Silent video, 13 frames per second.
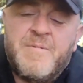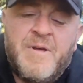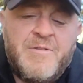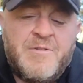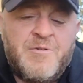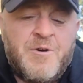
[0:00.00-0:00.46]

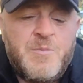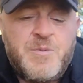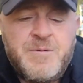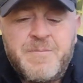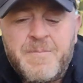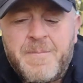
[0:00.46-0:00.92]
at the top,
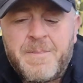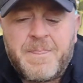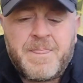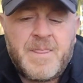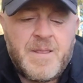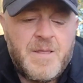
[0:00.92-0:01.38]

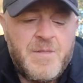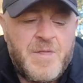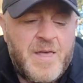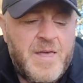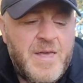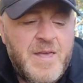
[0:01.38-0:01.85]

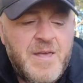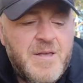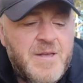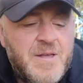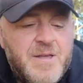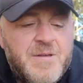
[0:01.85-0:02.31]
they
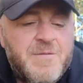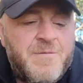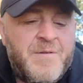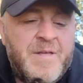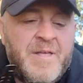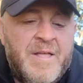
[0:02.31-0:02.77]

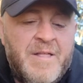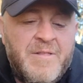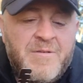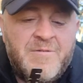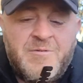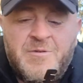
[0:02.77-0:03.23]
fit
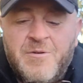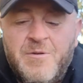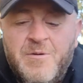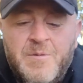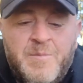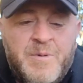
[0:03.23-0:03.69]

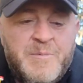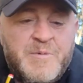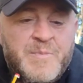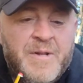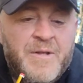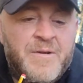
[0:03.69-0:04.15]
into
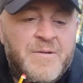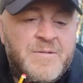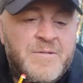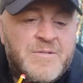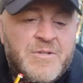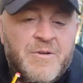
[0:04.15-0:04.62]
purpose-built
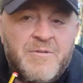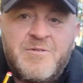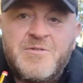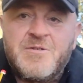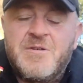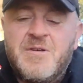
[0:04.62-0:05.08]

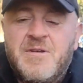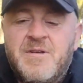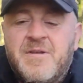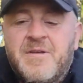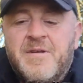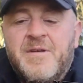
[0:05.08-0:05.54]
slots
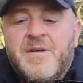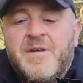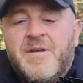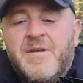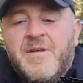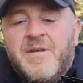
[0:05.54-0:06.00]

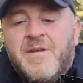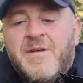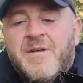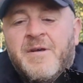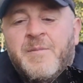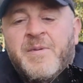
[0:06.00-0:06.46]

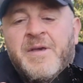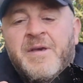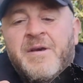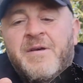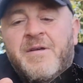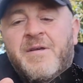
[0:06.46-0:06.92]
up
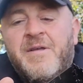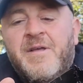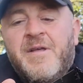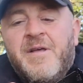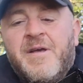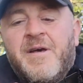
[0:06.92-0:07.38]
here,
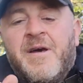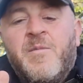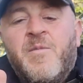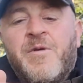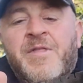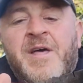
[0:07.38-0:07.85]

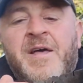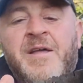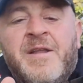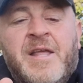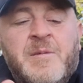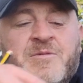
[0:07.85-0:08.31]
and what that
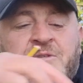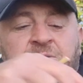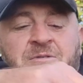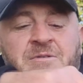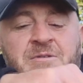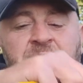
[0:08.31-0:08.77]
enables you
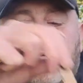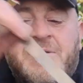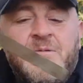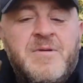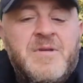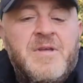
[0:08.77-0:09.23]
to
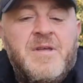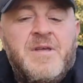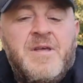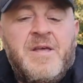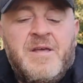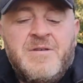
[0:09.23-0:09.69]
do
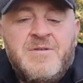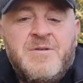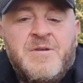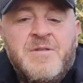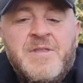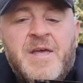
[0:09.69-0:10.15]
is
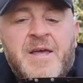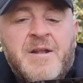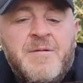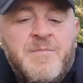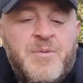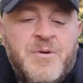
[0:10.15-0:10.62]
you can
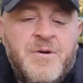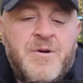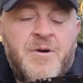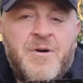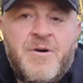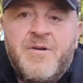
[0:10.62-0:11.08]
then put
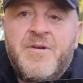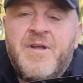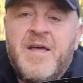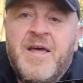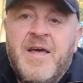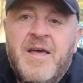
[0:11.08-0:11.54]
on
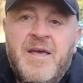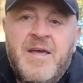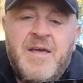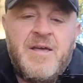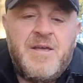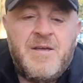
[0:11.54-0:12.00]

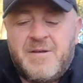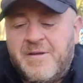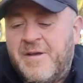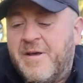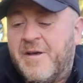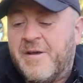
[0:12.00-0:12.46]
a
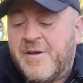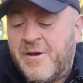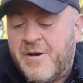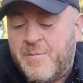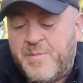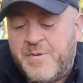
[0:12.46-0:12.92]

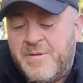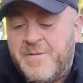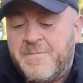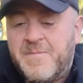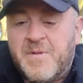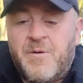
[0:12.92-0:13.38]
cup
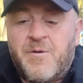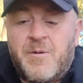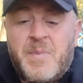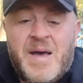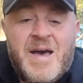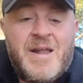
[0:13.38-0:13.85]
or
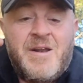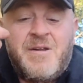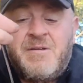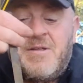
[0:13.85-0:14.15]
a pan